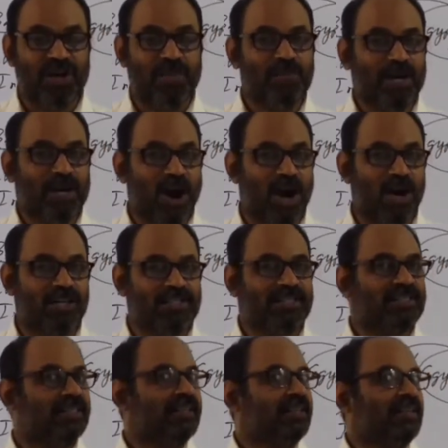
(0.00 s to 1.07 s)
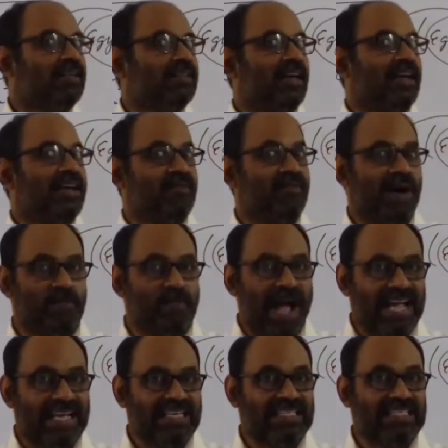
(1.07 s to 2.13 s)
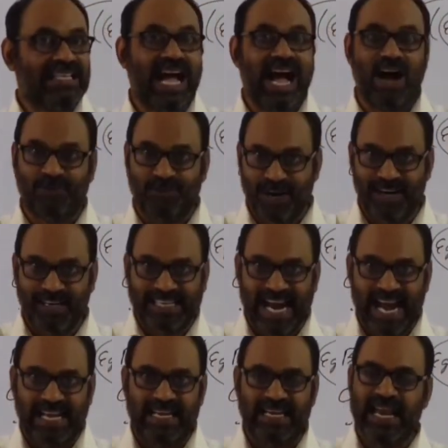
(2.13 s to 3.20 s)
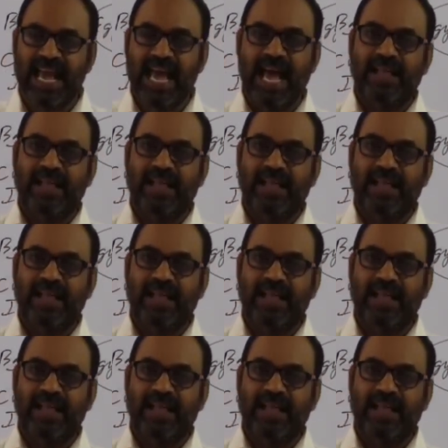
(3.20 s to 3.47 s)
Because the river banks are fertile